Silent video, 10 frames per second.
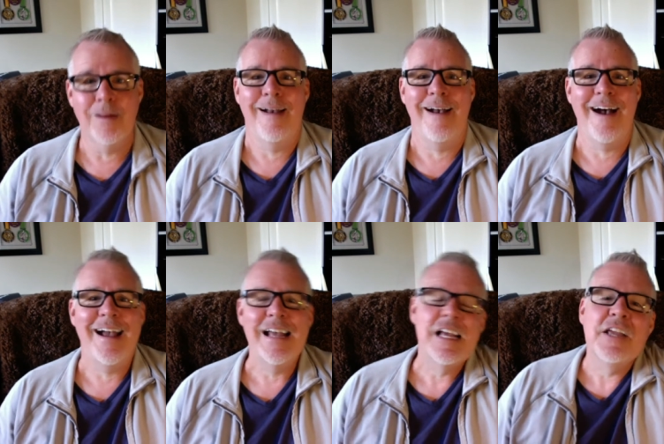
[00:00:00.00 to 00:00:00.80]

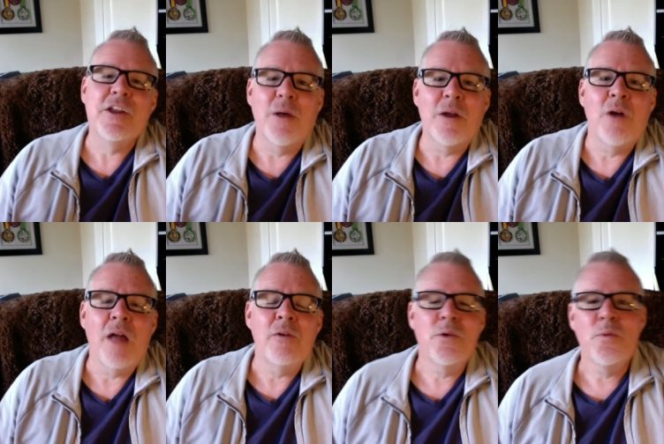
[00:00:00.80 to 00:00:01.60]
you know, I don't, I
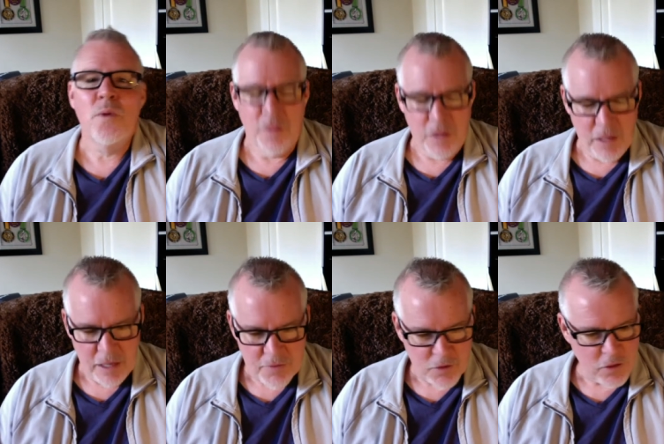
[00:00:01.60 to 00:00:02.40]
don't know what the
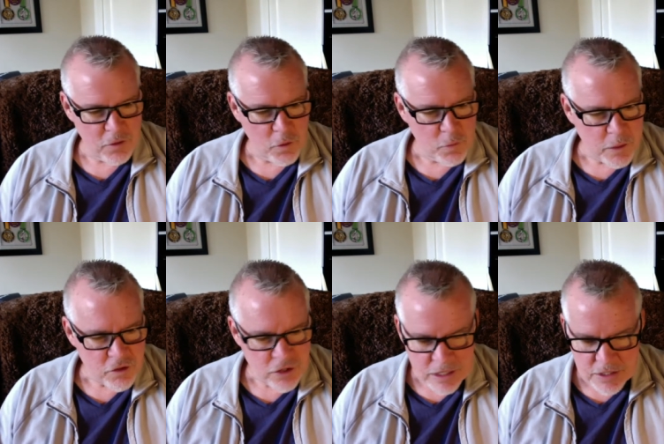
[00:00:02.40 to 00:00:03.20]
emphasis is, but
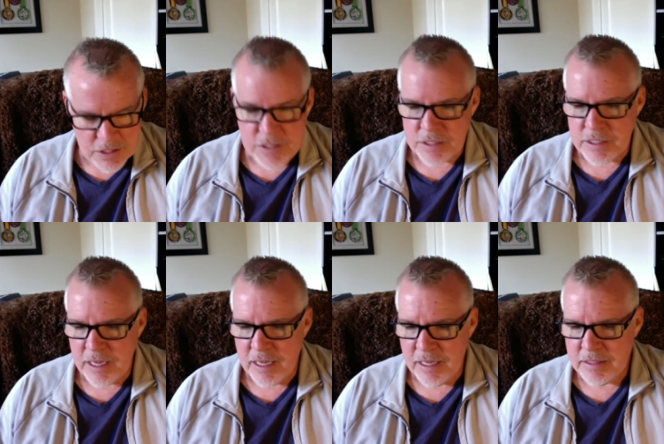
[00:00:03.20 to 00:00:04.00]
Jesus
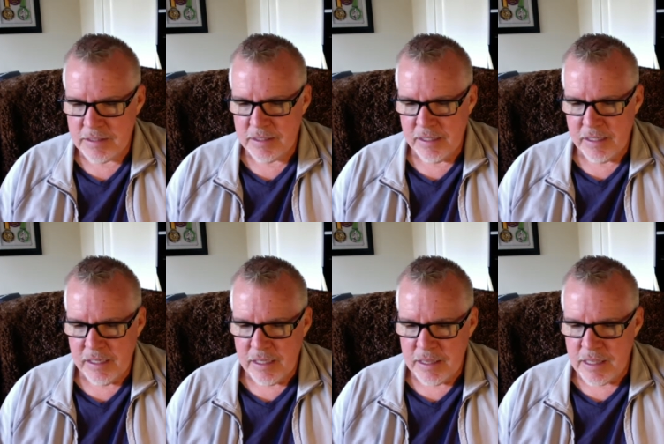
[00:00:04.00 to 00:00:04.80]
says
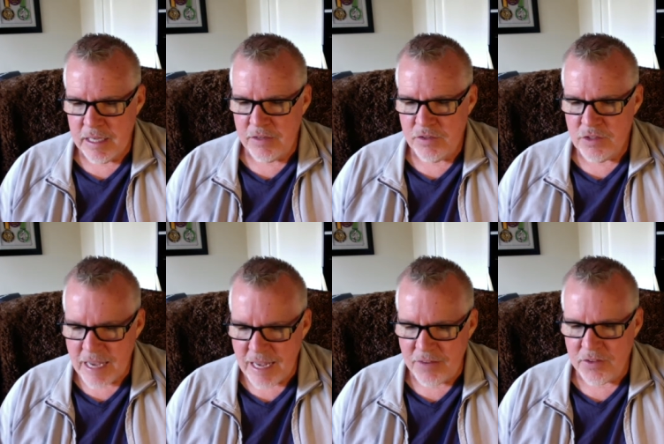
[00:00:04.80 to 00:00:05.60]
this.
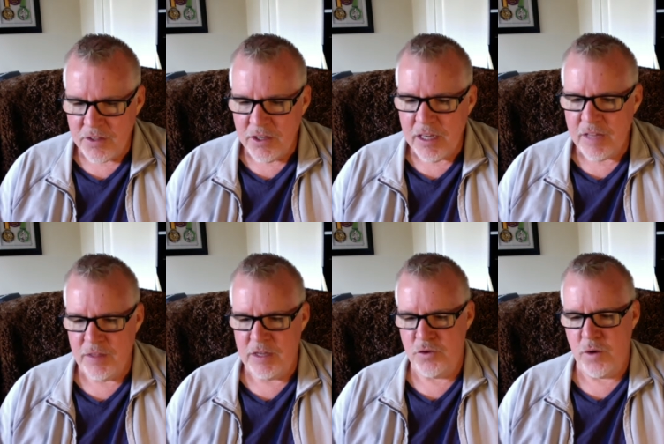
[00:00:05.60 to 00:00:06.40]
Yes, look at
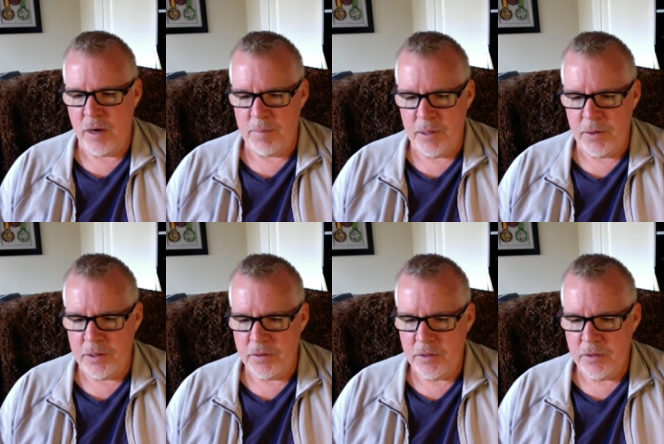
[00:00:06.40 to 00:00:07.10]
these great buildings,